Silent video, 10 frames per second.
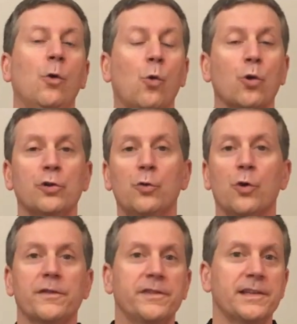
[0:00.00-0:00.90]
or
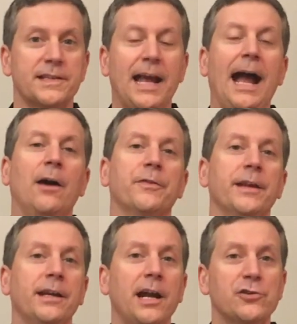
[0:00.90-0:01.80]
north to south,
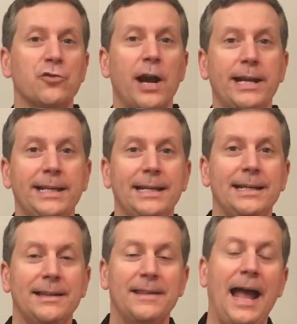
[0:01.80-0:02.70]
and I try to
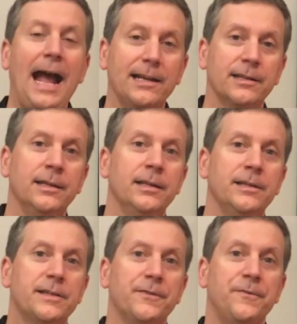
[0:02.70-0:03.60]
get that
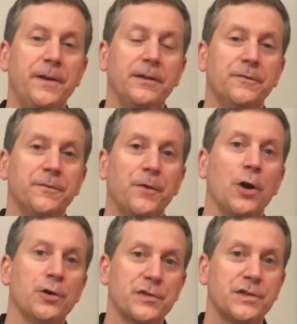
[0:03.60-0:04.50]
to fit
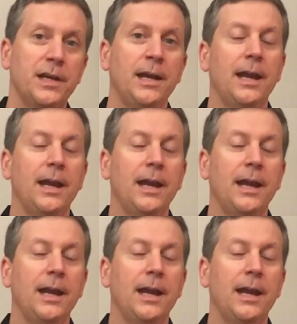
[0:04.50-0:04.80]
first,